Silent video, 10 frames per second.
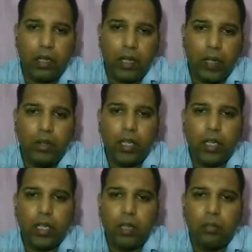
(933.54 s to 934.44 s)
every
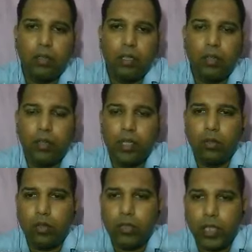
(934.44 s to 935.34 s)
time when
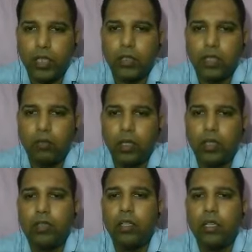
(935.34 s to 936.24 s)
you are training someone,
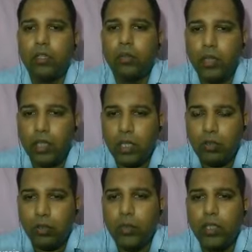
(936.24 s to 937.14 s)
then you need
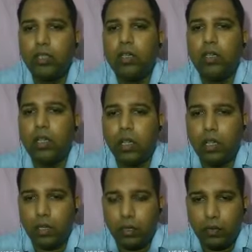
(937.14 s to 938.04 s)
to be
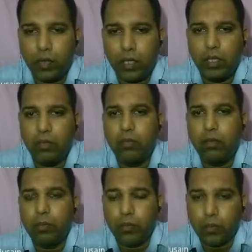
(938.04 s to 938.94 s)
effective
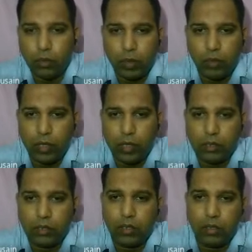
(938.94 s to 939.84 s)

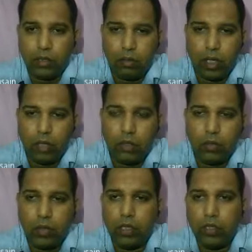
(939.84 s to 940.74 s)
supervisor, then you need to
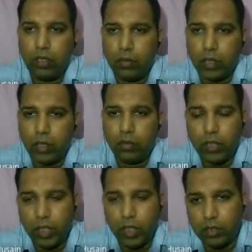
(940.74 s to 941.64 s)
be effective
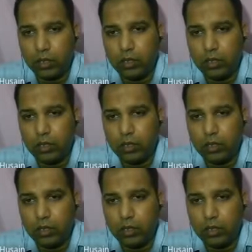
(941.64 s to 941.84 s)
trainer,